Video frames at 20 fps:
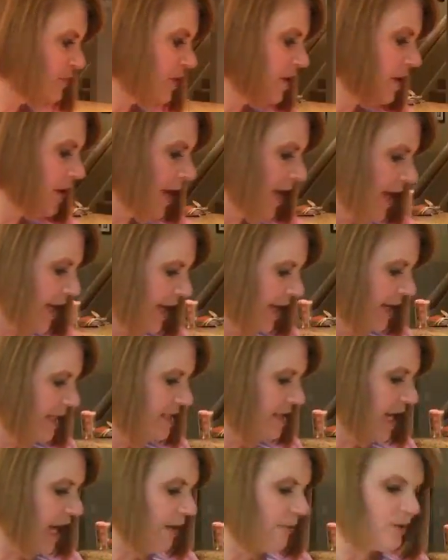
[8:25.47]

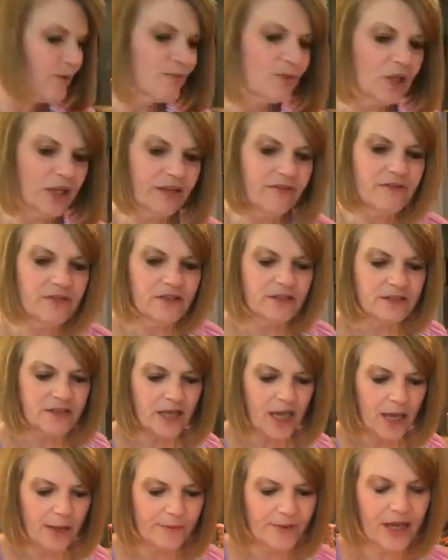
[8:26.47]
and I would blend this
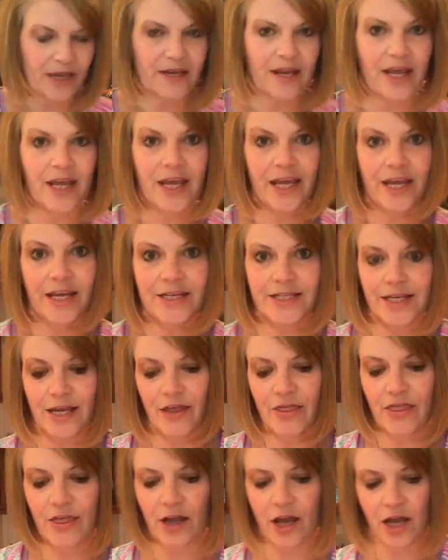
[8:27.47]
up and hit
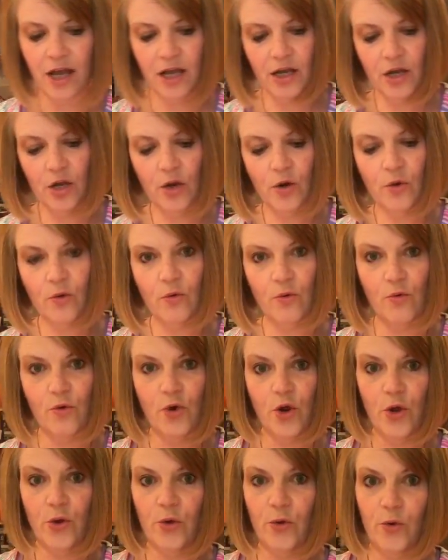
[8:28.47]
the
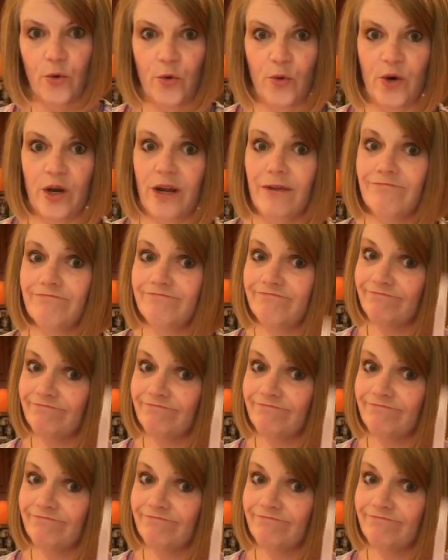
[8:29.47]
road.